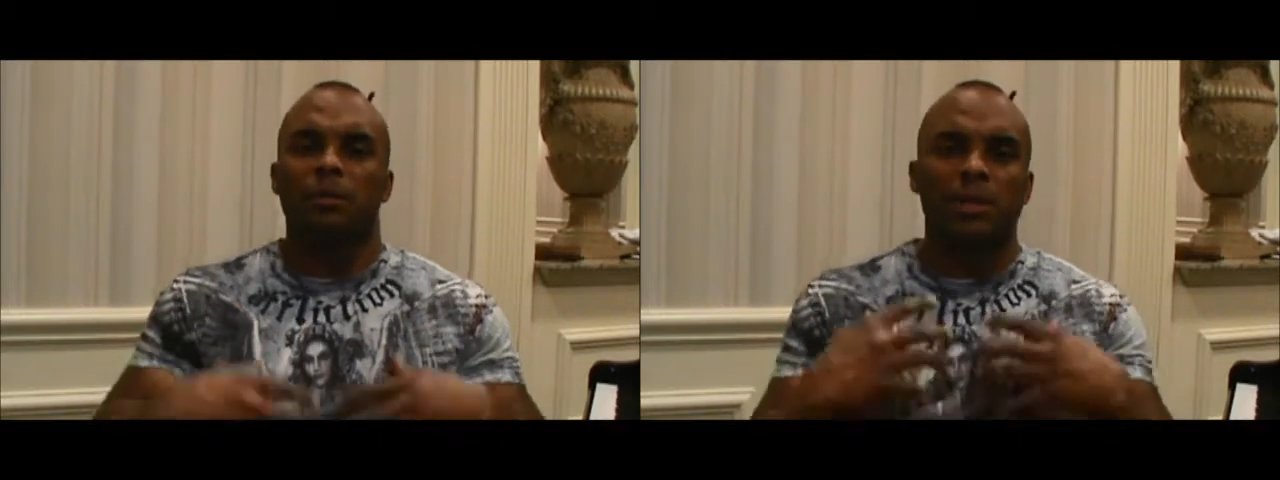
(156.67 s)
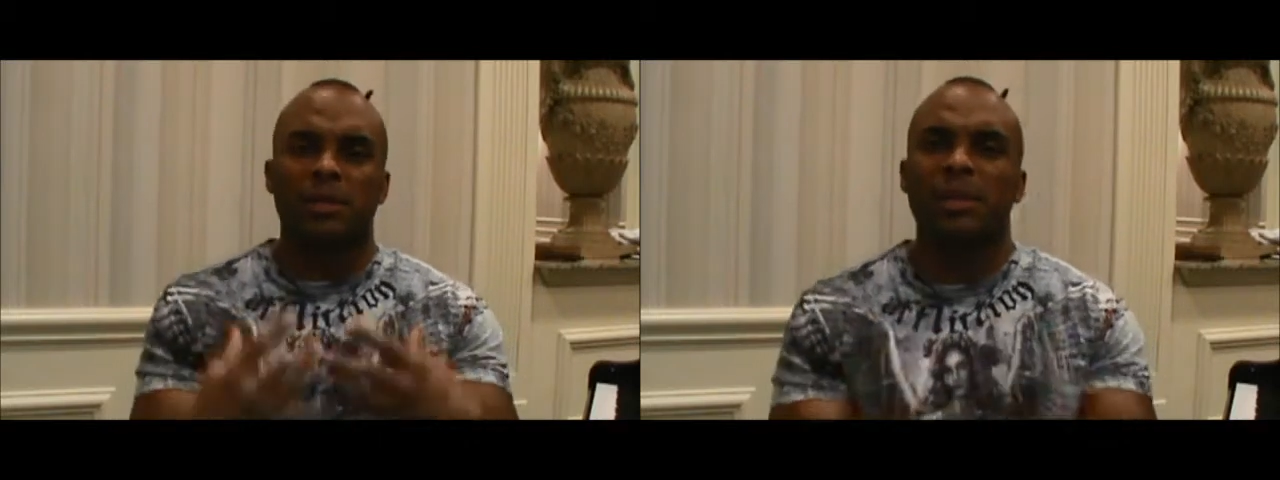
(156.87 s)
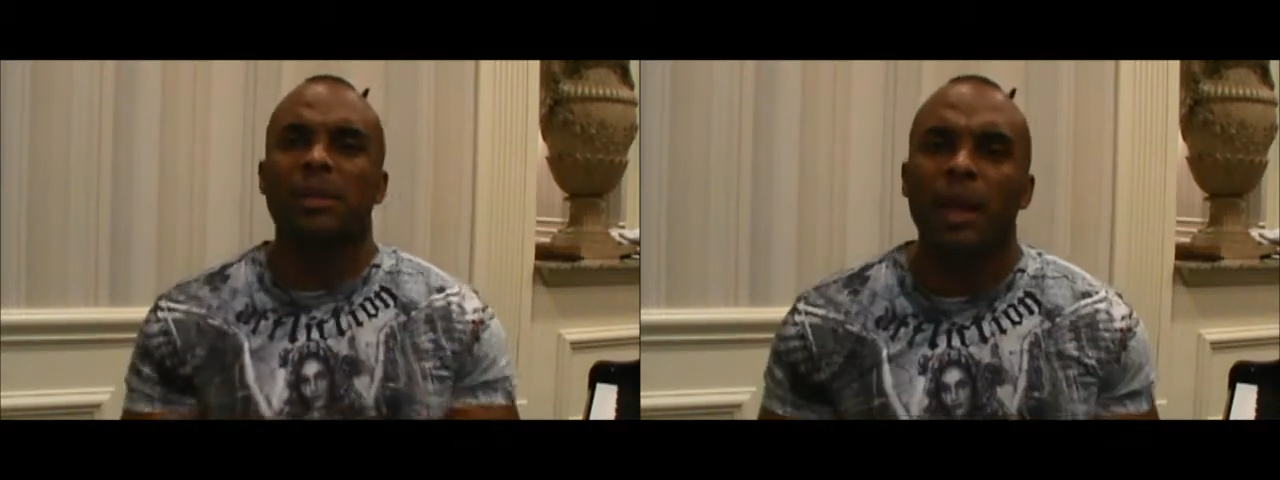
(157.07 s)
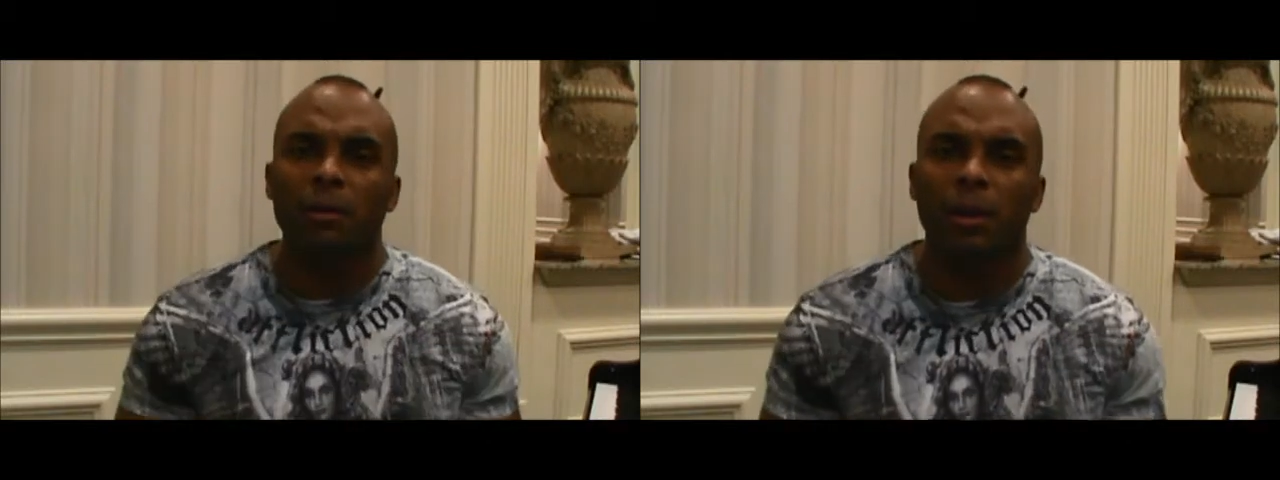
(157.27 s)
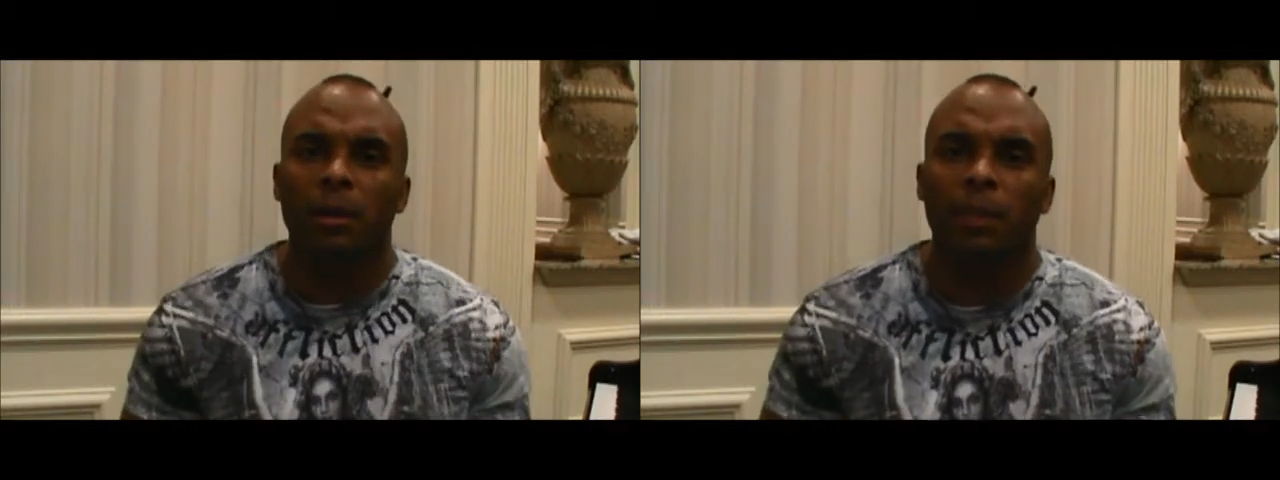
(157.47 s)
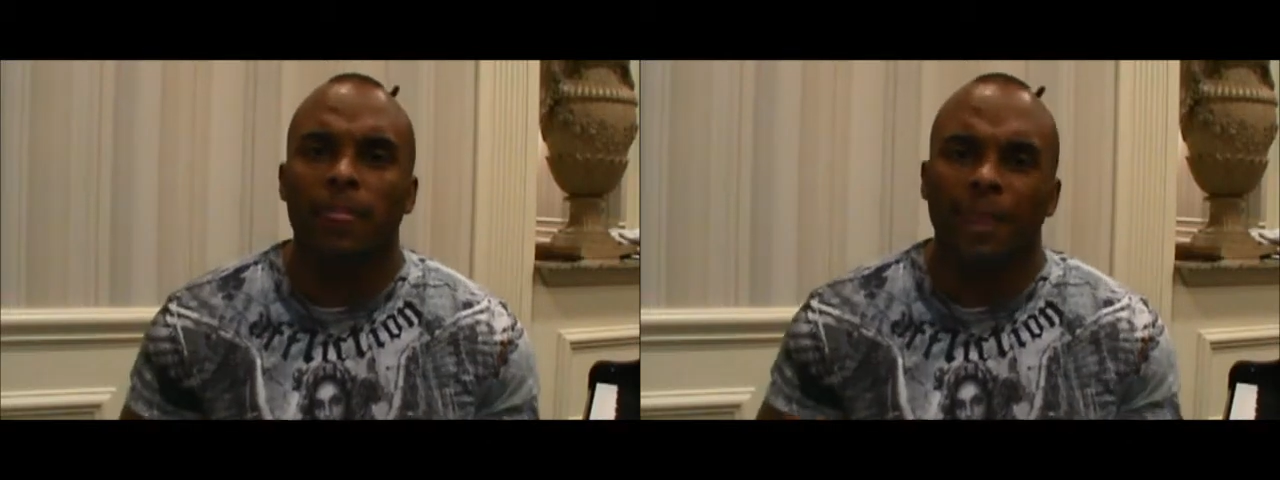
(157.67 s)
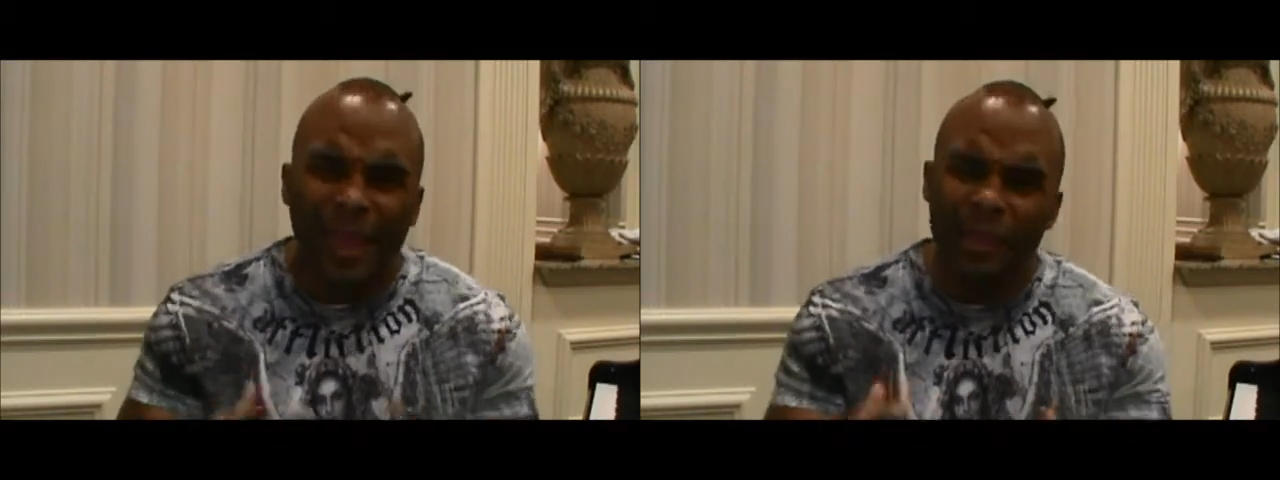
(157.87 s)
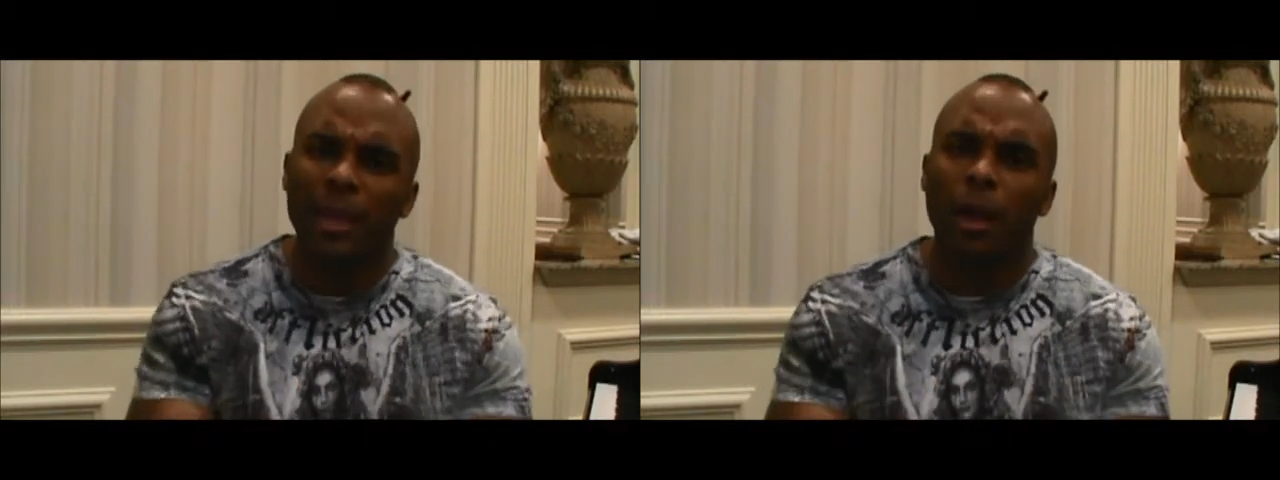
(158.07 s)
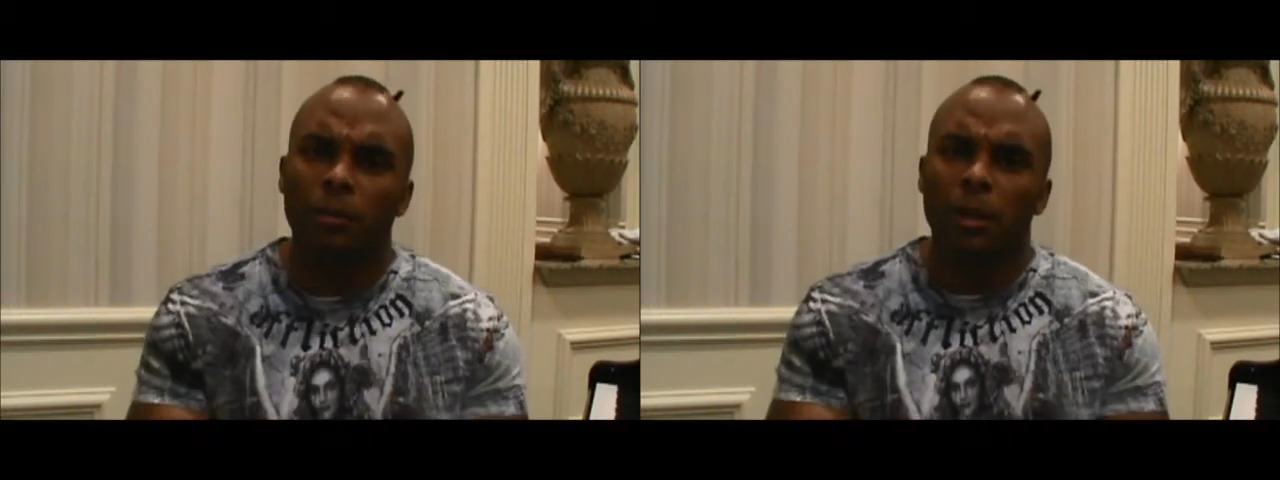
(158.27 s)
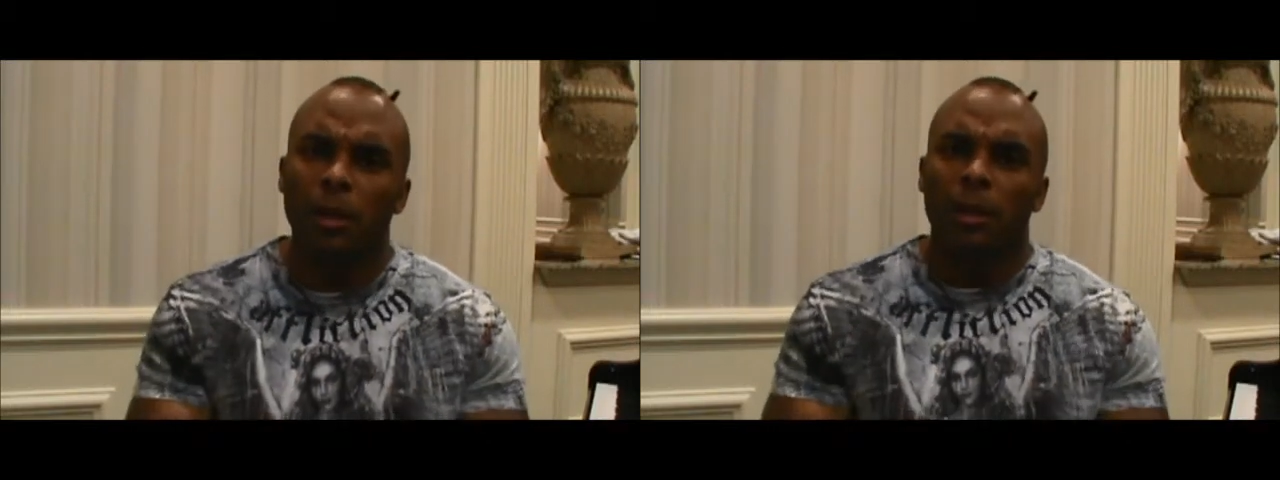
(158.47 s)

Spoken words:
we just sitting down there hanging out,